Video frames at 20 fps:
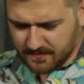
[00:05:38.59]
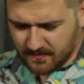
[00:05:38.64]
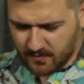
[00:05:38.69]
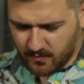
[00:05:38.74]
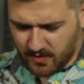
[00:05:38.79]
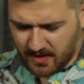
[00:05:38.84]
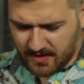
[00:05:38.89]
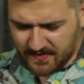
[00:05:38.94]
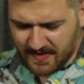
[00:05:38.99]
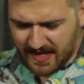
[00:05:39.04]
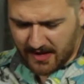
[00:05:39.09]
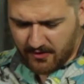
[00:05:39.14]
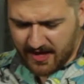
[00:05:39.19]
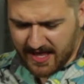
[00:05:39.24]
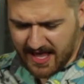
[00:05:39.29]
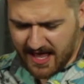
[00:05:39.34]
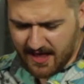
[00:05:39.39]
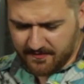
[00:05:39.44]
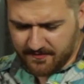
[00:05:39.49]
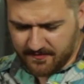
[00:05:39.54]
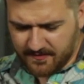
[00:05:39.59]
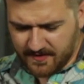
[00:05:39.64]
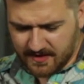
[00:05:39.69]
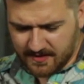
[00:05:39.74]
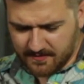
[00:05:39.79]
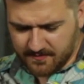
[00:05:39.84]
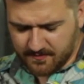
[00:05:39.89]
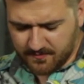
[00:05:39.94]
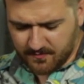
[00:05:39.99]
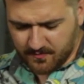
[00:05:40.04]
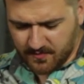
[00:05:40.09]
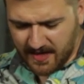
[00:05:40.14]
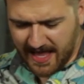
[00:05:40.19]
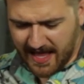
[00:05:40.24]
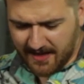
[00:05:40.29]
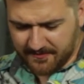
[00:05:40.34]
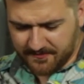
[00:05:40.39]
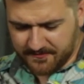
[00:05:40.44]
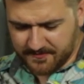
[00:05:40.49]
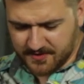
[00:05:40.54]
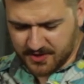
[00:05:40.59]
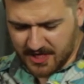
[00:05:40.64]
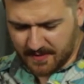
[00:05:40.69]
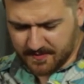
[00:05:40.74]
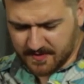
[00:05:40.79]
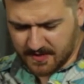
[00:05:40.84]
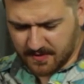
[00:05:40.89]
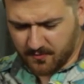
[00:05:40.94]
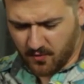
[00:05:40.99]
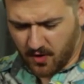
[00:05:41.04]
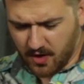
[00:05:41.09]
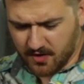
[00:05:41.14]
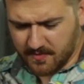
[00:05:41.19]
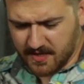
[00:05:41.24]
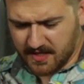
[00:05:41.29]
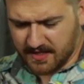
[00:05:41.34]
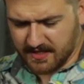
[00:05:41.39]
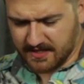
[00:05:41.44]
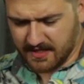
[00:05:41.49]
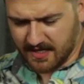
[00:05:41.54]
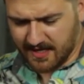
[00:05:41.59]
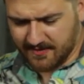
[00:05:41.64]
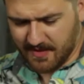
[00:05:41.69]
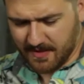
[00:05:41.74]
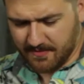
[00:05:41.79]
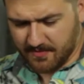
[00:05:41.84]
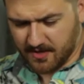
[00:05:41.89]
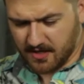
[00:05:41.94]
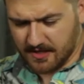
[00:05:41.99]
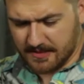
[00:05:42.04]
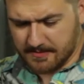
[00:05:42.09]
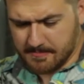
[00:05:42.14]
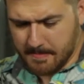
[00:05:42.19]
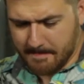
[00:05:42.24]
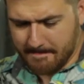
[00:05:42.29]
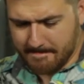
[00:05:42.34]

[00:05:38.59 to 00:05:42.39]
Well, now I have a half chopped up watermelon on my bar